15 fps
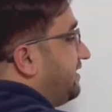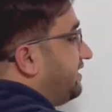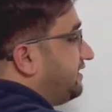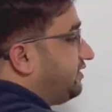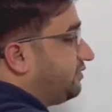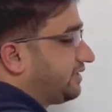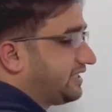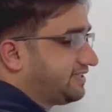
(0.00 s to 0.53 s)

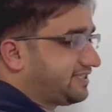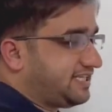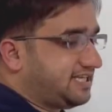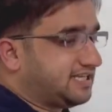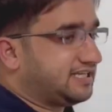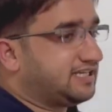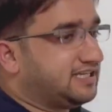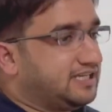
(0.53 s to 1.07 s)
You can
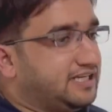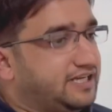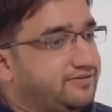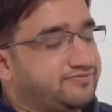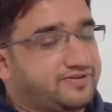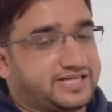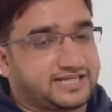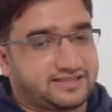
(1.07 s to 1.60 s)
see, if
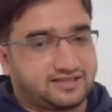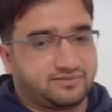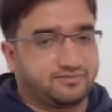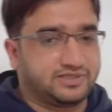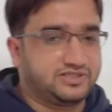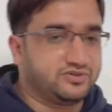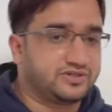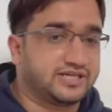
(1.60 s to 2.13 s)
for example,
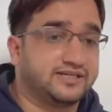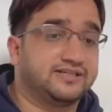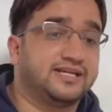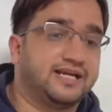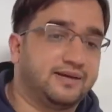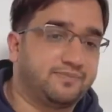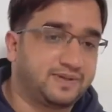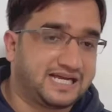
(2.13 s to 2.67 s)
you can
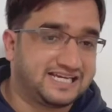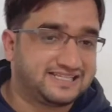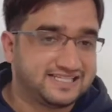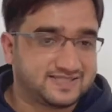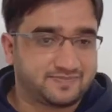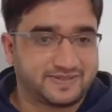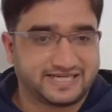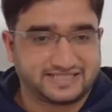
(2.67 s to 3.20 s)
apply this
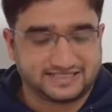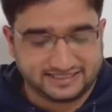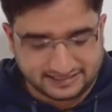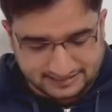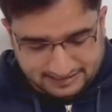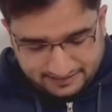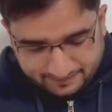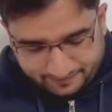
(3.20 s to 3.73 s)

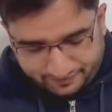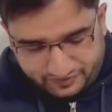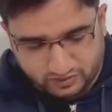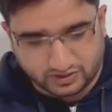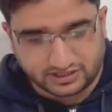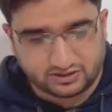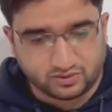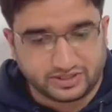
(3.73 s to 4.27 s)
practically. You
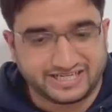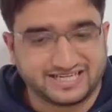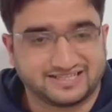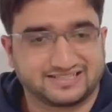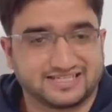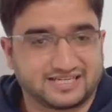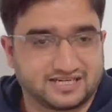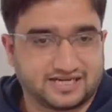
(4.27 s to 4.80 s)
are going on
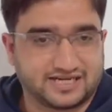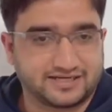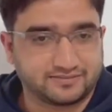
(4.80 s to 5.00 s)
the car